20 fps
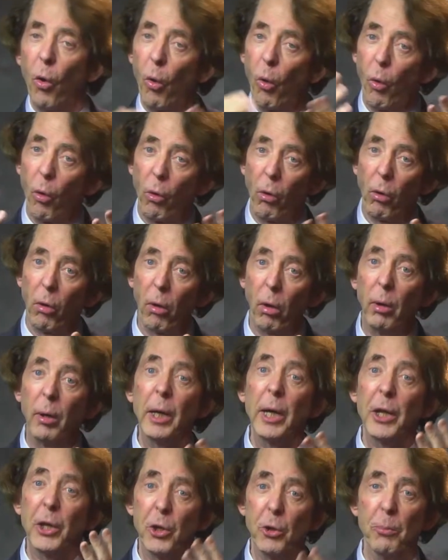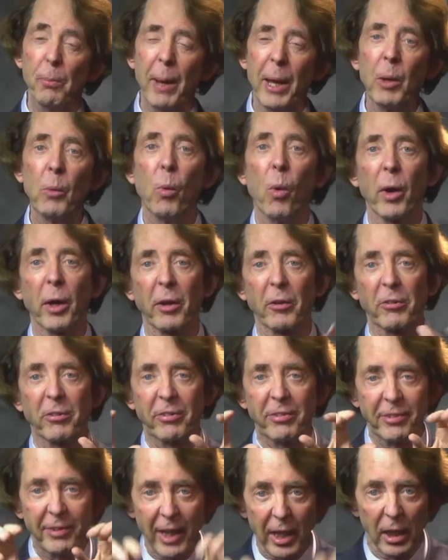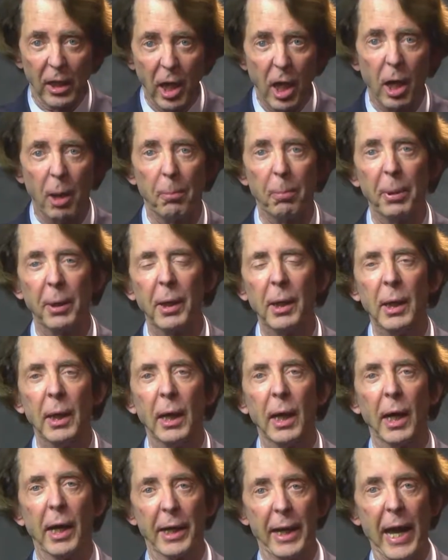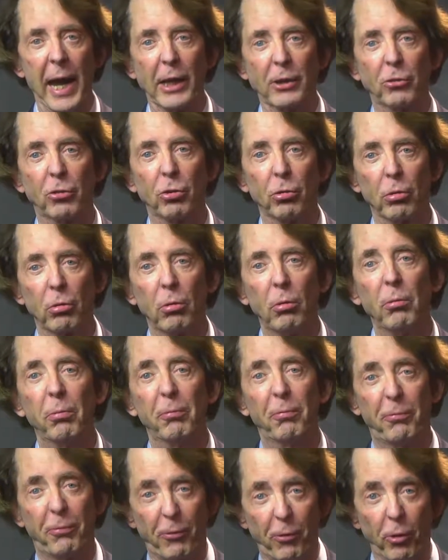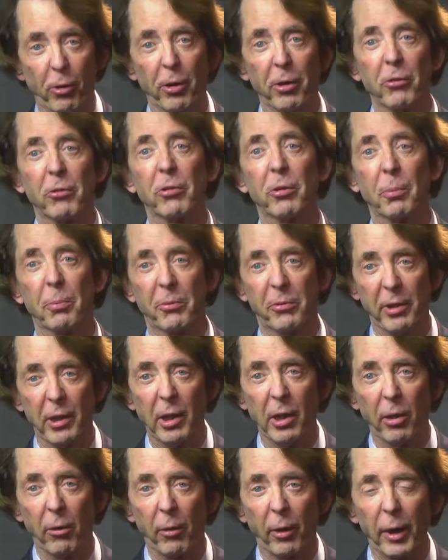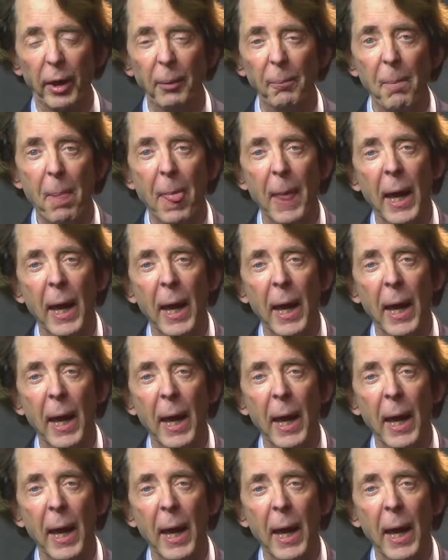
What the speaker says: or you may want to set up an actual foreign subsidiary,